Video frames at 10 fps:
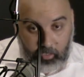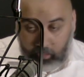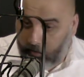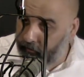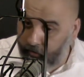
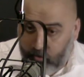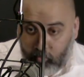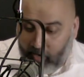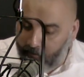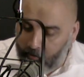If you
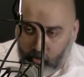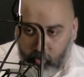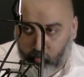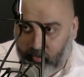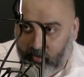have a
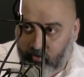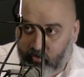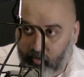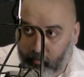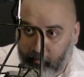good
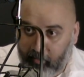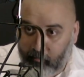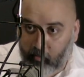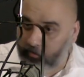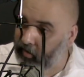relationship with
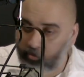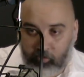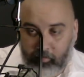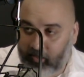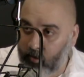people, there
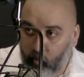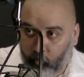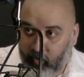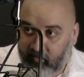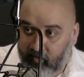should be no
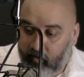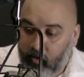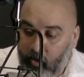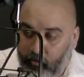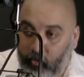reason
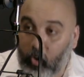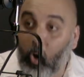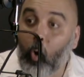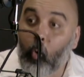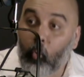they're
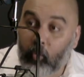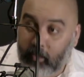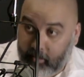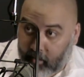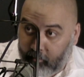
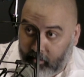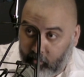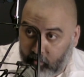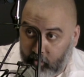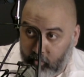only coming to
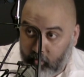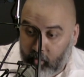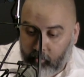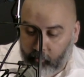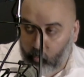you
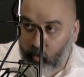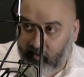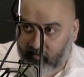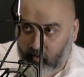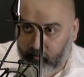for one
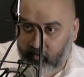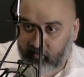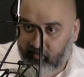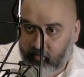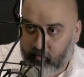
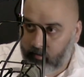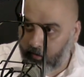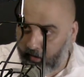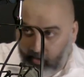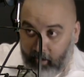service
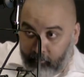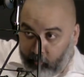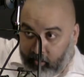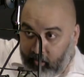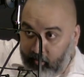ever
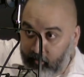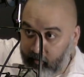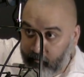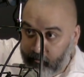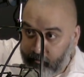again.
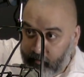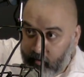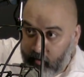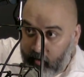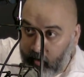
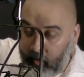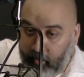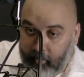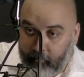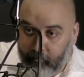
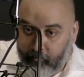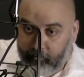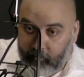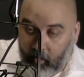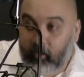
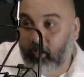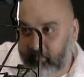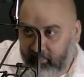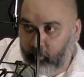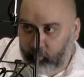
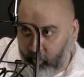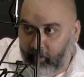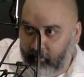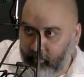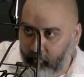Unless they're
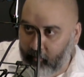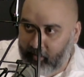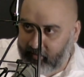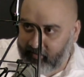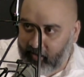traveling from out
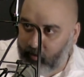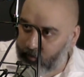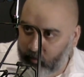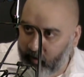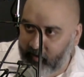of town
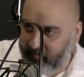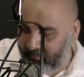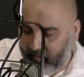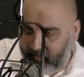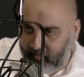or out of
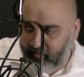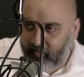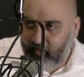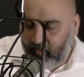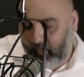state,
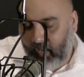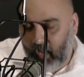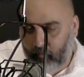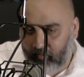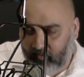and it
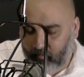happens.